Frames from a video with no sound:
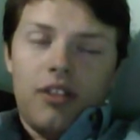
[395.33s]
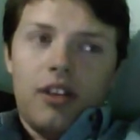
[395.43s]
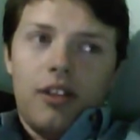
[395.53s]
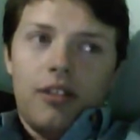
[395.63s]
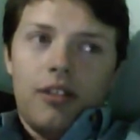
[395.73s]

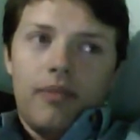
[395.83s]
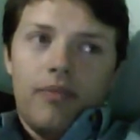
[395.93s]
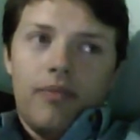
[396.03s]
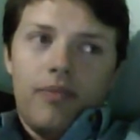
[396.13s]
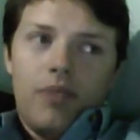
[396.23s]

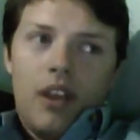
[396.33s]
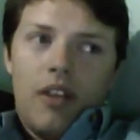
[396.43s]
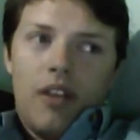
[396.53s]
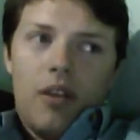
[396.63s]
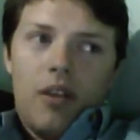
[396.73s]

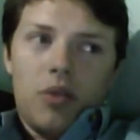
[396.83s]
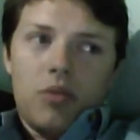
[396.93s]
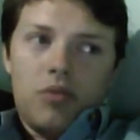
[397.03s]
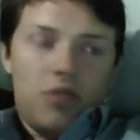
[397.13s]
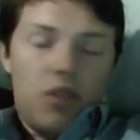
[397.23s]
and they
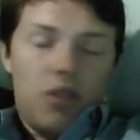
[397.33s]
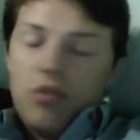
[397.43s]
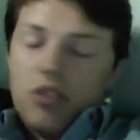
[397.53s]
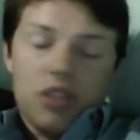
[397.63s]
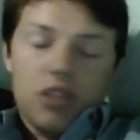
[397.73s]
were